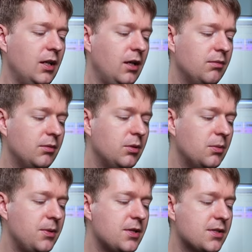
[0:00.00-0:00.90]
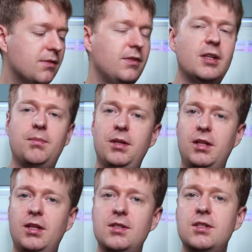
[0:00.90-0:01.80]
uh, we will be using finger
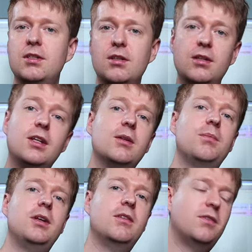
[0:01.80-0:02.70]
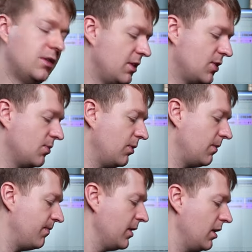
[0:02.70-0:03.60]
picking, so you don't need a pick for this
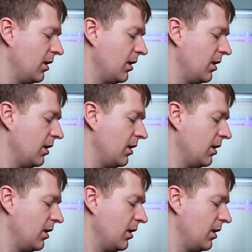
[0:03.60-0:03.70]
one.